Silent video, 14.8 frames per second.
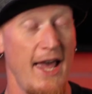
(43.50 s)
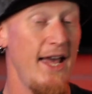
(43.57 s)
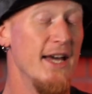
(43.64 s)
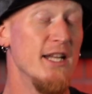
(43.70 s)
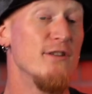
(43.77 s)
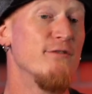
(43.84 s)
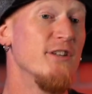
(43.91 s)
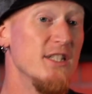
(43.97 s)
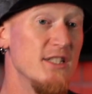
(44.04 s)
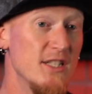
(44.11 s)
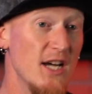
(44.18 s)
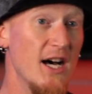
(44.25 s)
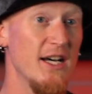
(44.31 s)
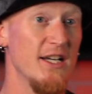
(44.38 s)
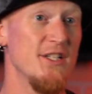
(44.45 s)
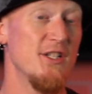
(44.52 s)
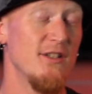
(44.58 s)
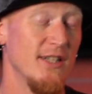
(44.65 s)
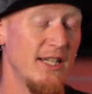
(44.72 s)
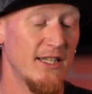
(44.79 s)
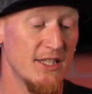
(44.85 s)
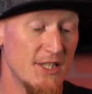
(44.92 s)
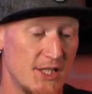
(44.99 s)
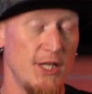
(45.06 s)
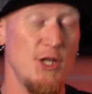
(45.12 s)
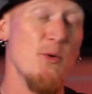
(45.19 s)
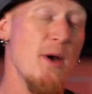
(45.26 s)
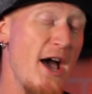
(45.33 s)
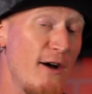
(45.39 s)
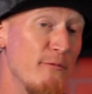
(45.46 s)
And if it does, let's say
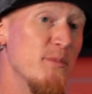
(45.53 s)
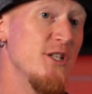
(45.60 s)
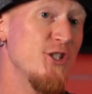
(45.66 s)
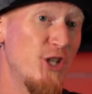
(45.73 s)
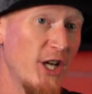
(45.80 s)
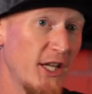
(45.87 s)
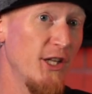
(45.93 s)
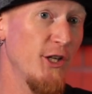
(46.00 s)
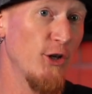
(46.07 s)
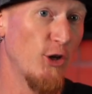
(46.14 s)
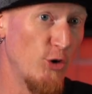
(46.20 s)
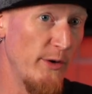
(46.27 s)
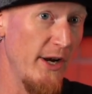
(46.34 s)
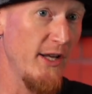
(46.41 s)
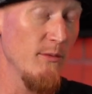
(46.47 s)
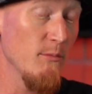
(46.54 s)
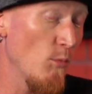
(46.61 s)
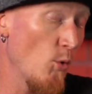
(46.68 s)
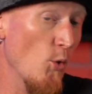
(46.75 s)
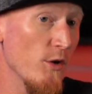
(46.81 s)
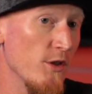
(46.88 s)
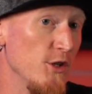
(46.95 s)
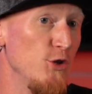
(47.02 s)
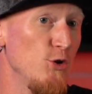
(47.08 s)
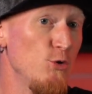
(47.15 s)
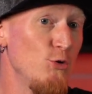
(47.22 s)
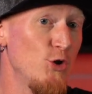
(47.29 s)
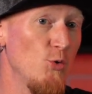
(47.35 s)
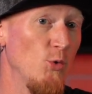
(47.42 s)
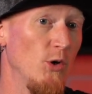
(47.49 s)
you have been checking your credit more than
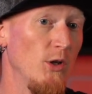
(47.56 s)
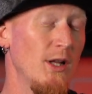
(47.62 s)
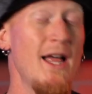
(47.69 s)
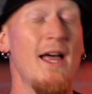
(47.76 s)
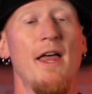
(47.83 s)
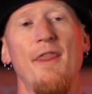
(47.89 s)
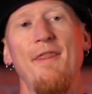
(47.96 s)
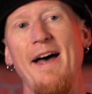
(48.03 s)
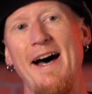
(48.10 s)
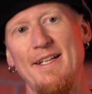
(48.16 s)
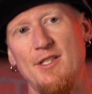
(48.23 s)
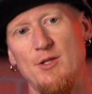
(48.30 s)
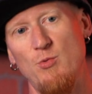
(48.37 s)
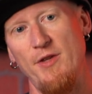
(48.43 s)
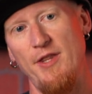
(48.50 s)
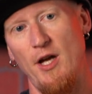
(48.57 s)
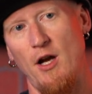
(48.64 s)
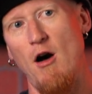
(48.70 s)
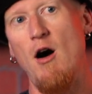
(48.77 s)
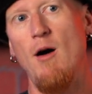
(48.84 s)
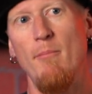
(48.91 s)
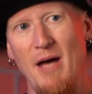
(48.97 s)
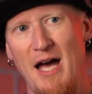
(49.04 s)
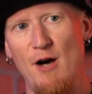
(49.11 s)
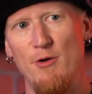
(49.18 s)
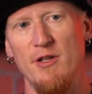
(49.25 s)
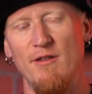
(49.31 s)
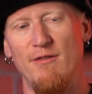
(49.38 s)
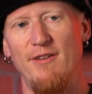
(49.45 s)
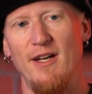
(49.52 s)
usual, that's when the
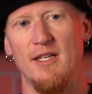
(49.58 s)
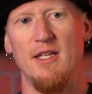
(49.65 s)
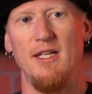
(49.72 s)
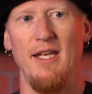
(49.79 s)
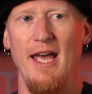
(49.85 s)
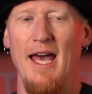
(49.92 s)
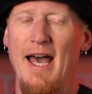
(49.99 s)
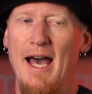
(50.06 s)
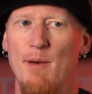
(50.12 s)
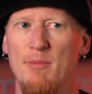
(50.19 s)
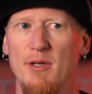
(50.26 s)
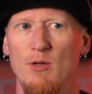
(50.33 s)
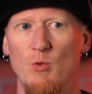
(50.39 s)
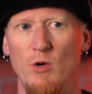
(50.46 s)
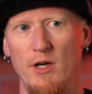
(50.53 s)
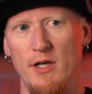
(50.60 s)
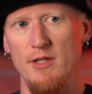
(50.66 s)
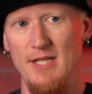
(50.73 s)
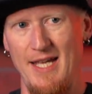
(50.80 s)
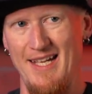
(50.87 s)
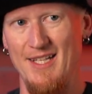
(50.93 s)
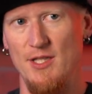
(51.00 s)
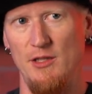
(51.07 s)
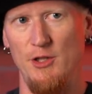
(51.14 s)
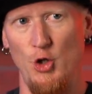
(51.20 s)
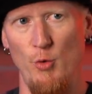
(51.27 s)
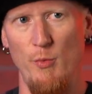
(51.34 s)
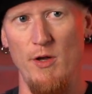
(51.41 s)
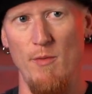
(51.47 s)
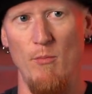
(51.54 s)
compounding effect can happen where it takes a
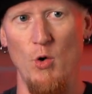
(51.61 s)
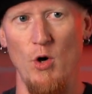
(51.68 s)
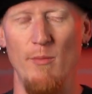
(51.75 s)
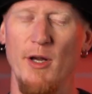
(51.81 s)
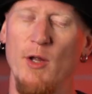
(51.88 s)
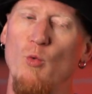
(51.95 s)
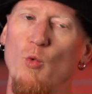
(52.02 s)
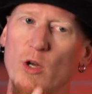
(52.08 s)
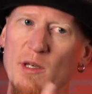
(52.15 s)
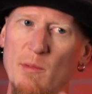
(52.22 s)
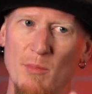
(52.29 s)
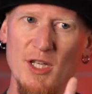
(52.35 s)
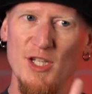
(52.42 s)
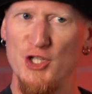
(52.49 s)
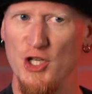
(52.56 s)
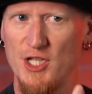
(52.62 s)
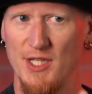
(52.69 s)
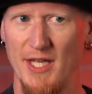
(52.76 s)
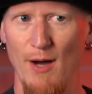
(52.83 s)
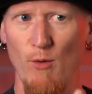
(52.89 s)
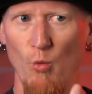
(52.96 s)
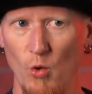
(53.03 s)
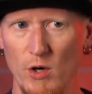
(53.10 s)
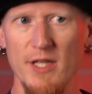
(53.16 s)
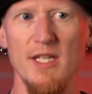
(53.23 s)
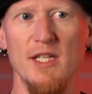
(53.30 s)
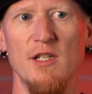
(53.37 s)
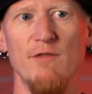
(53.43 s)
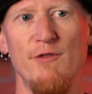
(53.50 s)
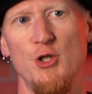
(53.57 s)
little bit more, but it wouldn't be just that one
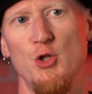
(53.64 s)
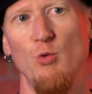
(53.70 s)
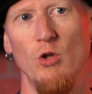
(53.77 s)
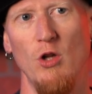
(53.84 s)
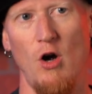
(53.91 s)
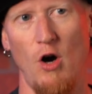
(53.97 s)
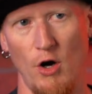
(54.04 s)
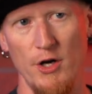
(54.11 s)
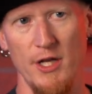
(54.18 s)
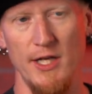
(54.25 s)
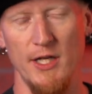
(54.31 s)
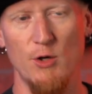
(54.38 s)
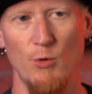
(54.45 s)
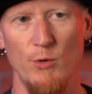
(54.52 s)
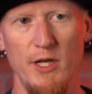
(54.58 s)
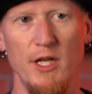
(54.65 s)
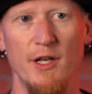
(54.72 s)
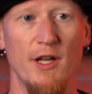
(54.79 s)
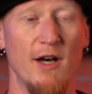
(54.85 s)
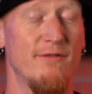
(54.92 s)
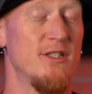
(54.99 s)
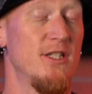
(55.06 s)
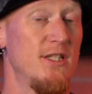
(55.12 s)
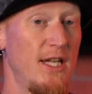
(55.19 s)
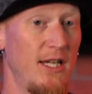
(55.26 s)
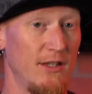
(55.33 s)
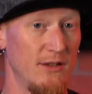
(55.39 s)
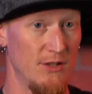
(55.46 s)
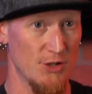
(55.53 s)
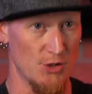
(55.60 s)
individual hard inquiry enough to
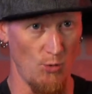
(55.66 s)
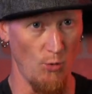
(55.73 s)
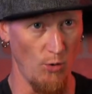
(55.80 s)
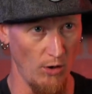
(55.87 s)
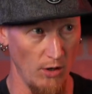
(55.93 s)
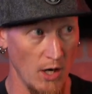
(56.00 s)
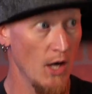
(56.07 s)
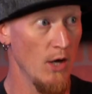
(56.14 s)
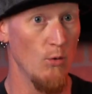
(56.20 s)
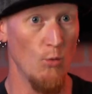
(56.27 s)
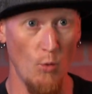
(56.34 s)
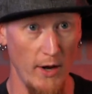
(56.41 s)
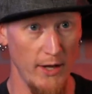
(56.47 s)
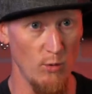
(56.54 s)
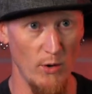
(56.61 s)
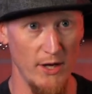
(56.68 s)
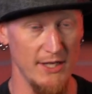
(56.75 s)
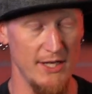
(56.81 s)
take the score way, way